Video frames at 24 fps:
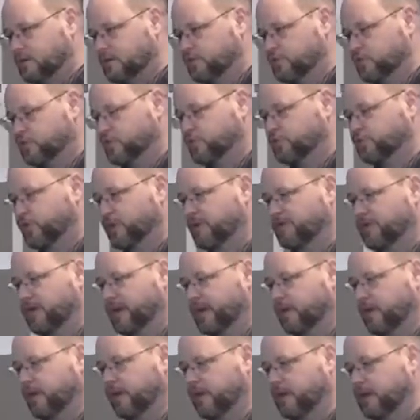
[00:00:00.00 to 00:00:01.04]
truth
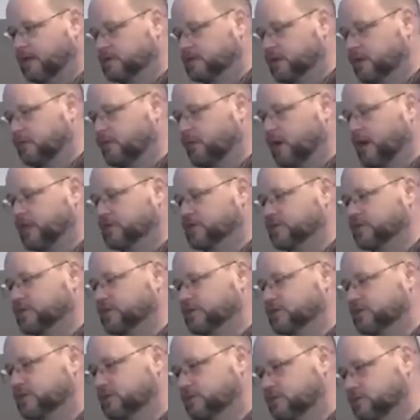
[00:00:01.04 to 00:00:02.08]
revealing, it's
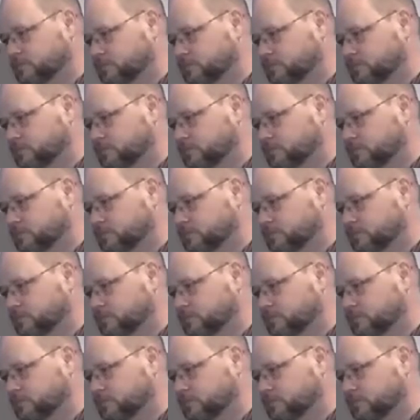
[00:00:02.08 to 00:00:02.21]
unrighteous.